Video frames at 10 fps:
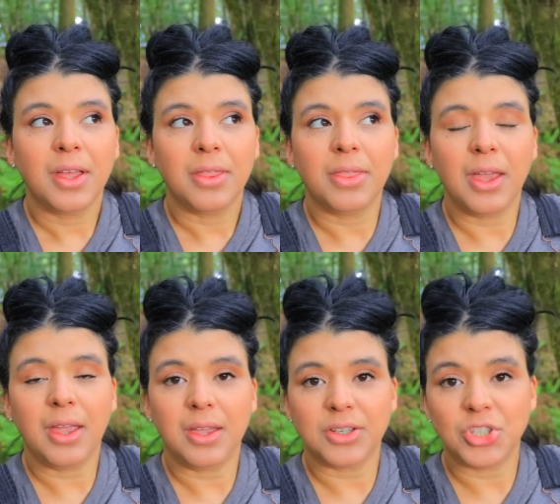
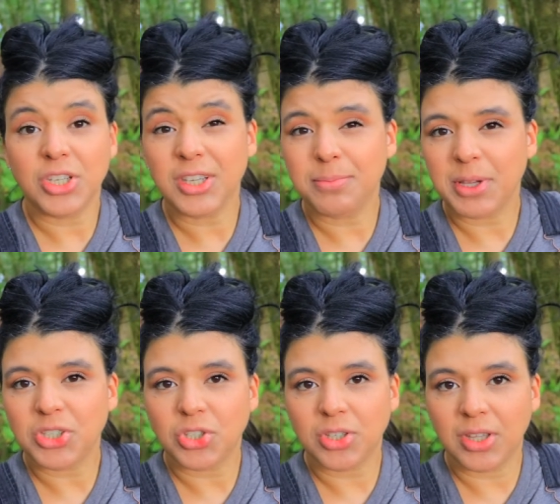they she
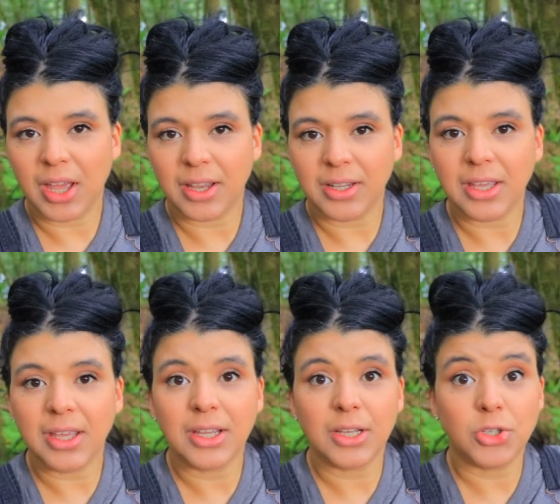mentioned that
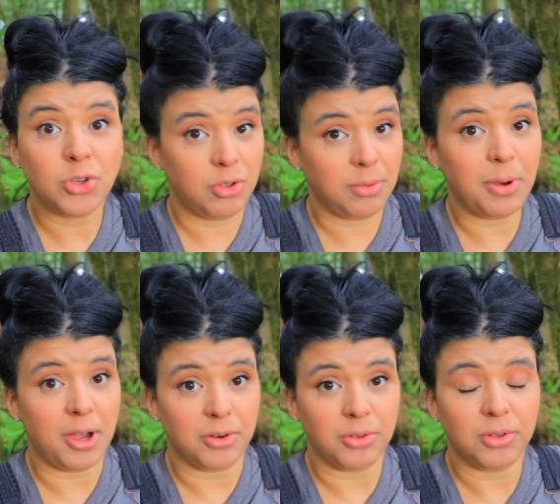he took the
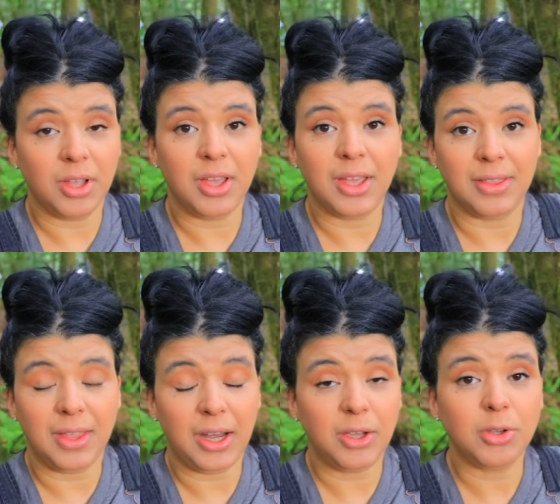bottle and
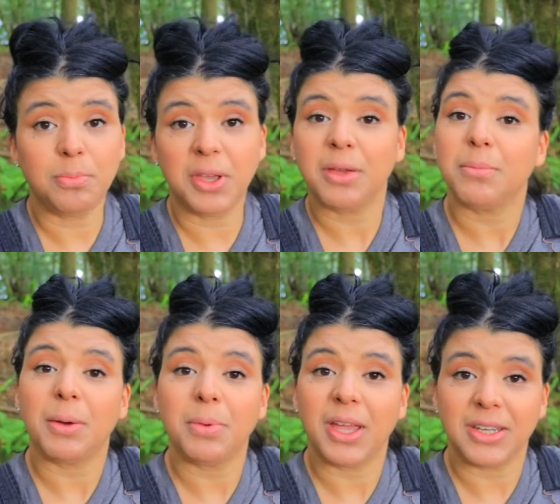that I could pick him
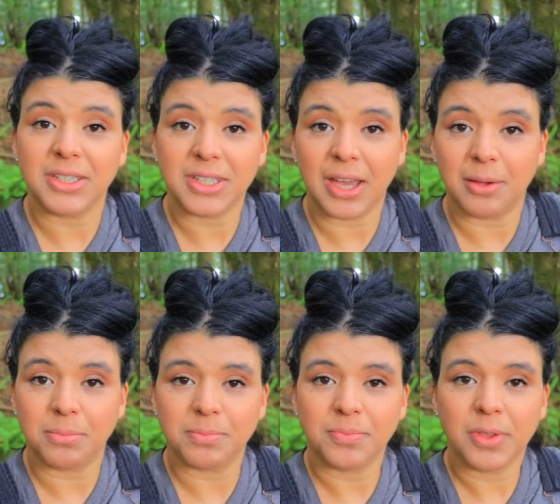up
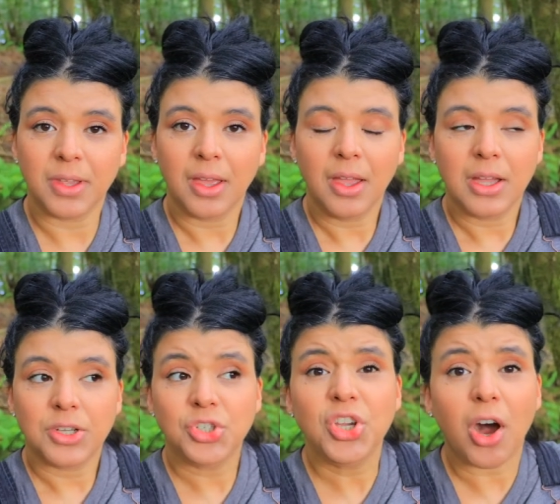anytime.
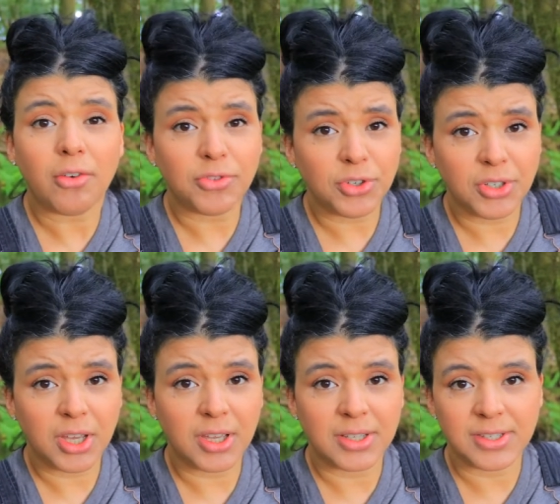She offered
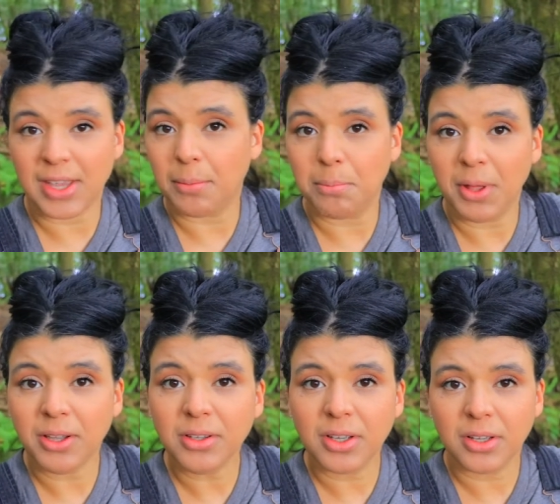some
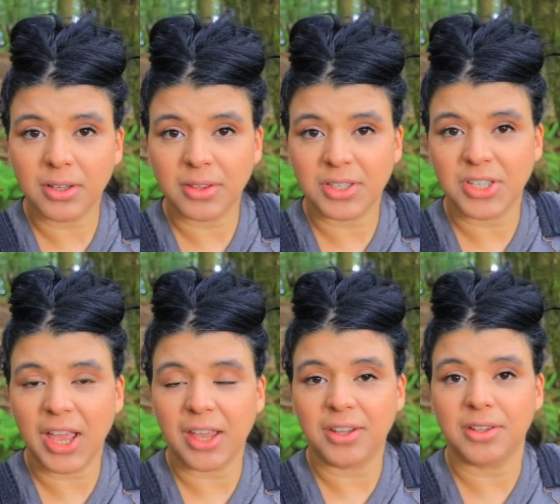milk that she
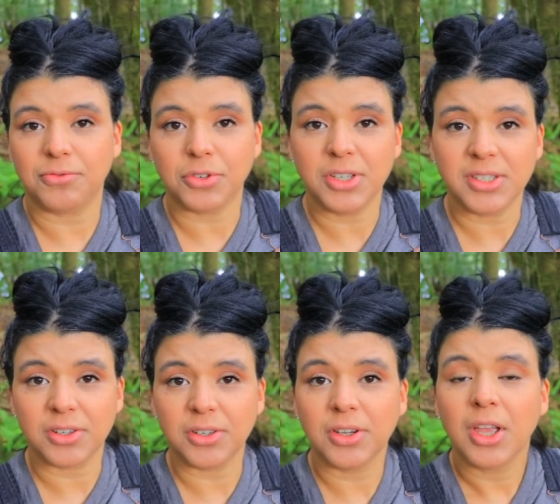had in the
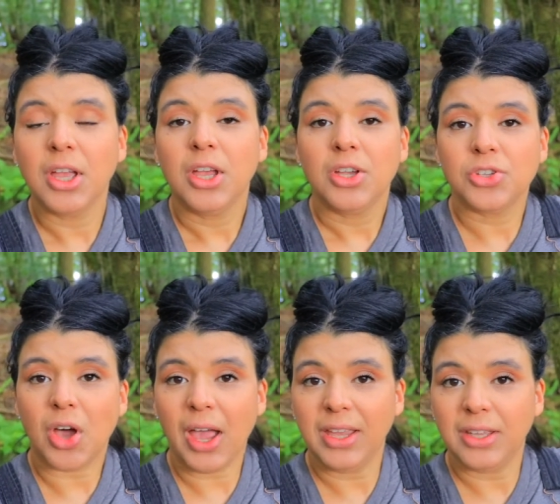freezer
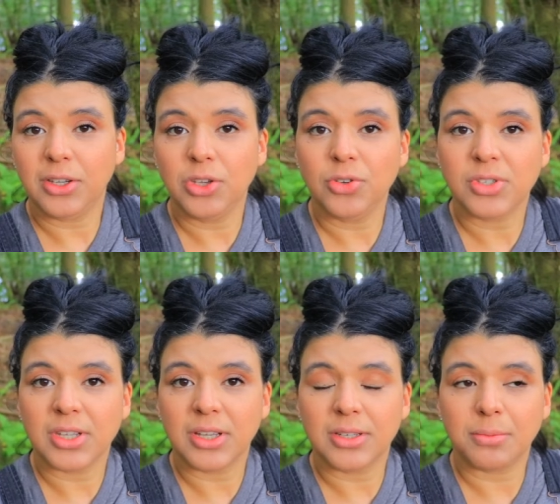so I could
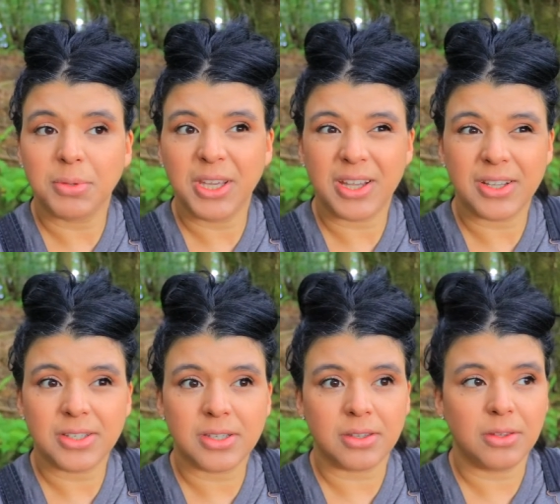use it
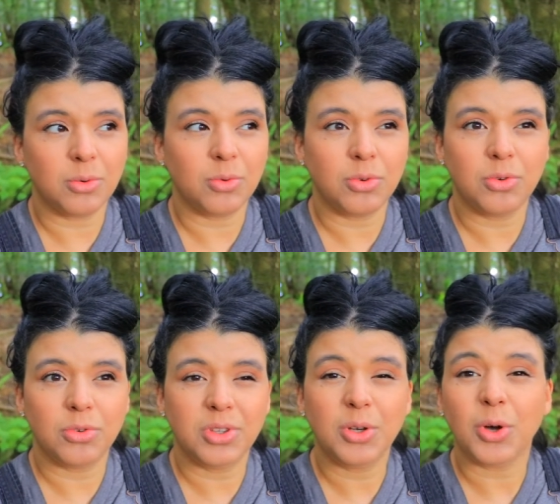because the
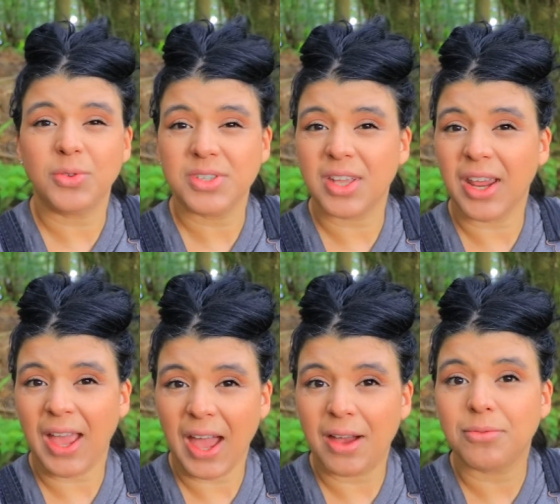the goats that I
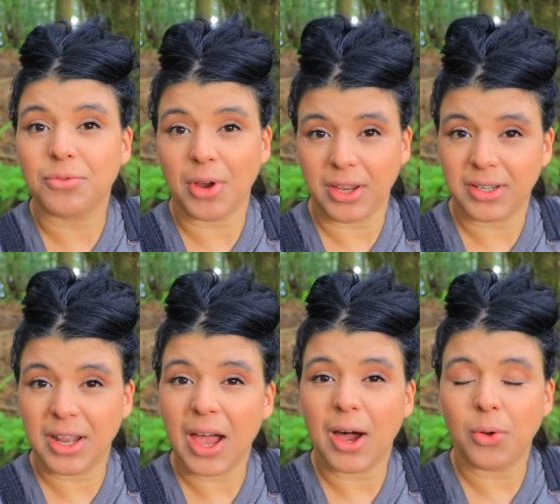have right
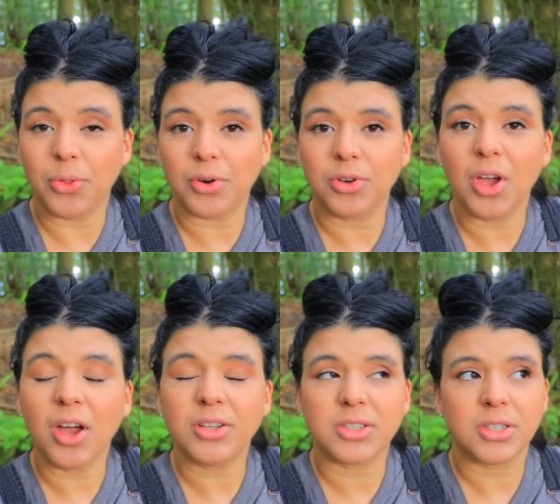now they're
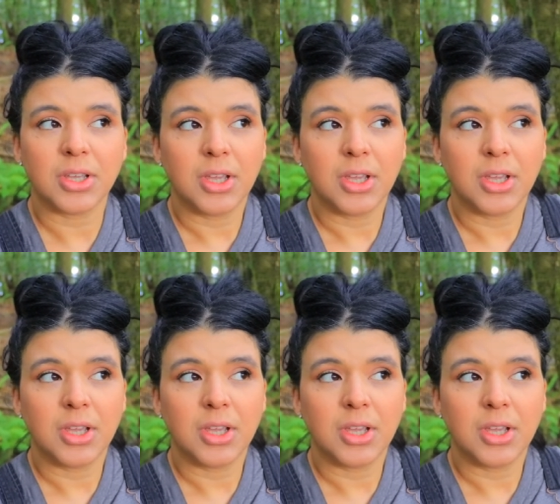not